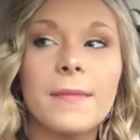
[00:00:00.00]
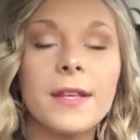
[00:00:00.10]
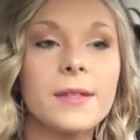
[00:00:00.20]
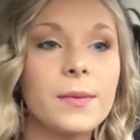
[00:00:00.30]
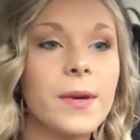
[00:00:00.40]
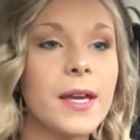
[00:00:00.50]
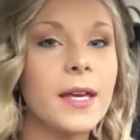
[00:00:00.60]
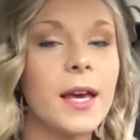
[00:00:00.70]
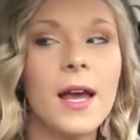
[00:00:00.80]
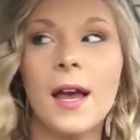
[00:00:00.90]
This week,
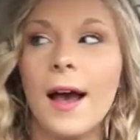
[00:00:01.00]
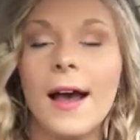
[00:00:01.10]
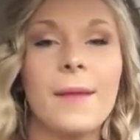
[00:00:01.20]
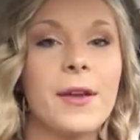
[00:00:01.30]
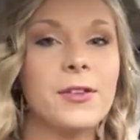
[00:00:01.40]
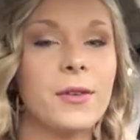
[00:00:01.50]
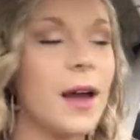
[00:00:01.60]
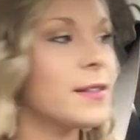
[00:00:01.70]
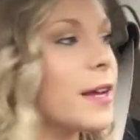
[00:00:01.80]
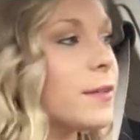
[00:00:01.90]

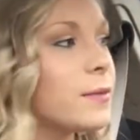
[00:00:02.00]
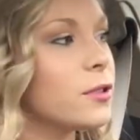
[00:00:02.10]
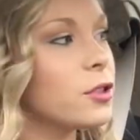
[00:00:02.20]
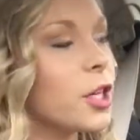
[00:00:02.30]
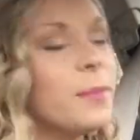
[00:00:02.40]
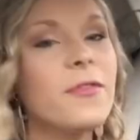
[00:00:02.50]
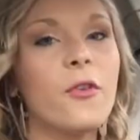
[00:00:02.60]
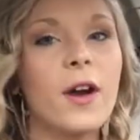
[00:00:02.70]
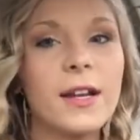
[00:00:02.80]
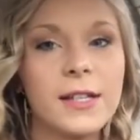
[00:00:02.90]
as I shared
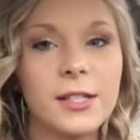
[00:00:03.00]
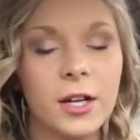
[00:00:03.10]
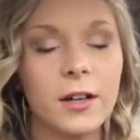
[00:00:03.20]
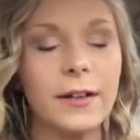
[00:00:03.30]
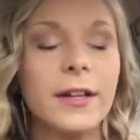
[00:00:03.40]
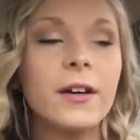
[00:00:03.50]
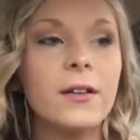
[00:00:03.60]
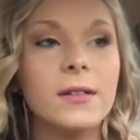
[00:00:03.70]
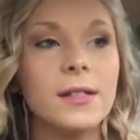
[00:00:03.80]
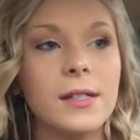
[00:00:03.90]
before, I did start
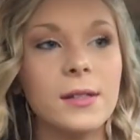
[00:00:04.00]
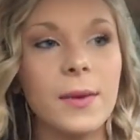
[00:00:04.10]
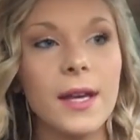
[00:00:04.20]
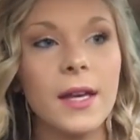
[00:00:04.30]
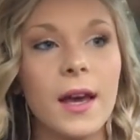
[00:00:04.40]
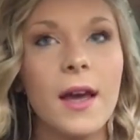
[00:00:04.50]
clinicals this week.